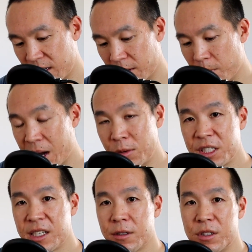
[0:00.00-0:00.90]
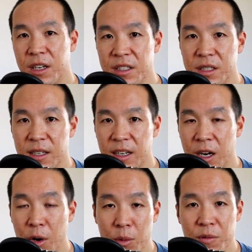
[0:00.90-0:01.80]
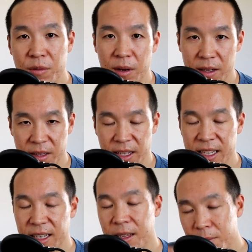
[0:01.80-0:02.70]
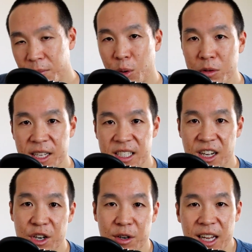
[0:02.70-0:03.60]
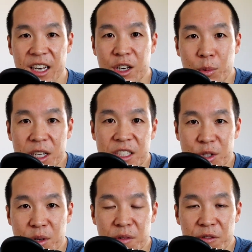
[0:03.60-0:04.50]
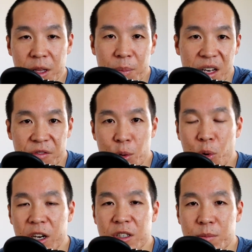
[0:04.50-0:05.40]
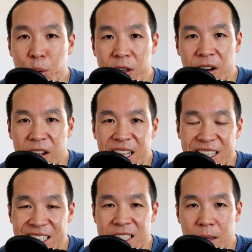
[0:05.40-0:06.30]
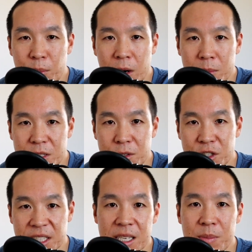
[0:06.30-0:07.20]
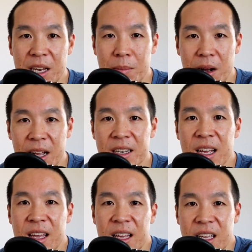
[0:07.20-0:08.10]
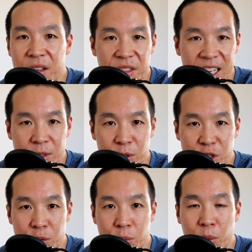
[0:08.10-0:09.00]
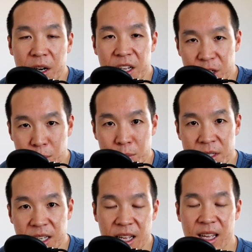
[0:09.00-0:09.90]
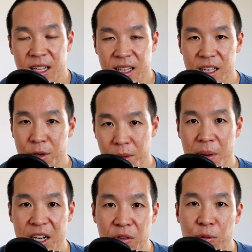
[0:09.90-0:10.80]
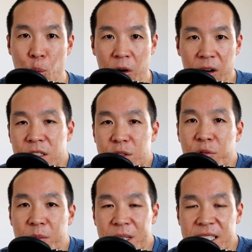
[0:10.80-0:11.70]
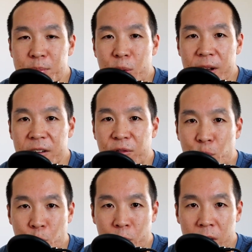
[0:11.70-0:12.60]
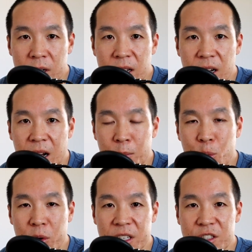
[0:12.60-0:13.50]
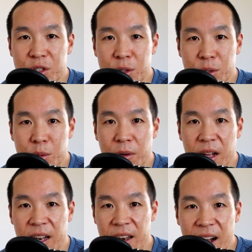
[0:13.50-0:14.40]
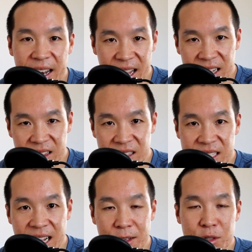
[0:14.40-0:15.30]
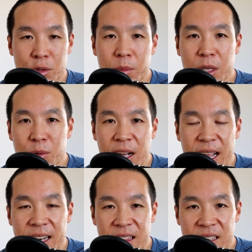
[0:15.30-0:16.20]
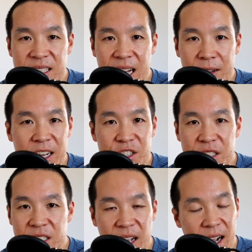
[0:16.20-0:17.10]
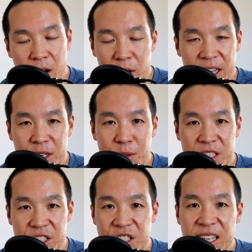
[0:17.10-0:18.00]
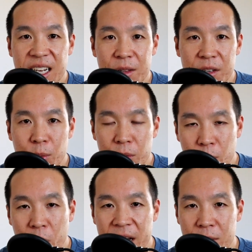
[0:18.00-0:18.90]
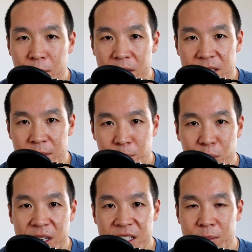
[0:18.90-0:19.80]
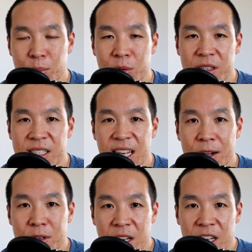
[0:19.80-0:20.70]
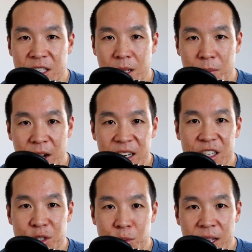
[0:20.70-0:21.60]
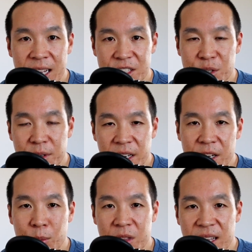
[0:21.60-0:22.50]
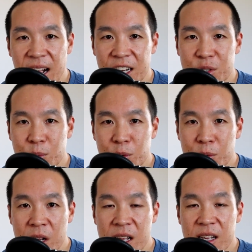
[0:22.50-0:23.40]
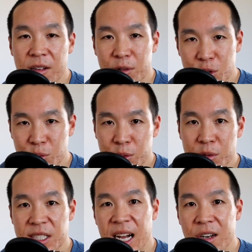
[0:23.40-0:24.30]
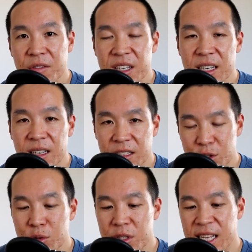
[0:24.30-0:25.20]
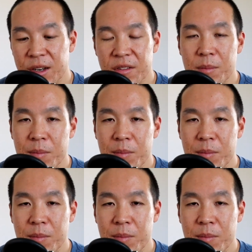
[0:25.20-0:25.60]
mount here does go, it rotates 180 degrees, so you can flip it if you want to put it on that desktop arm. So just keep that in mind if that's what you want to use the mic for. So from this point forward, I'm going to not edit the sound. So normally when I edit the sound, all I do is I just take out the white noise. I'm pretty simple with the sound, so I'm not going to do that, so you can hear what the actual true sound of the